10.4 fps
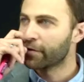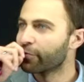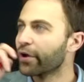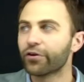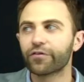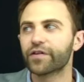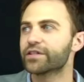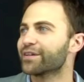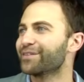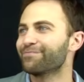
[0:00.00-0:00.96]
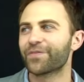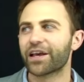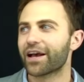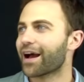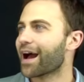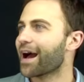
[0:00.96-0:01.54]
Relativism,
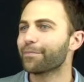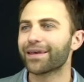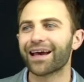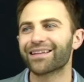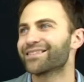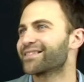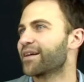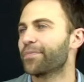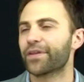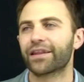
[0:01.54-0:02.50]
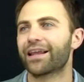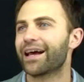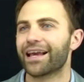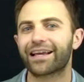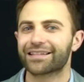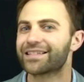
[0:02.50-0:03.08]
I'm getting something like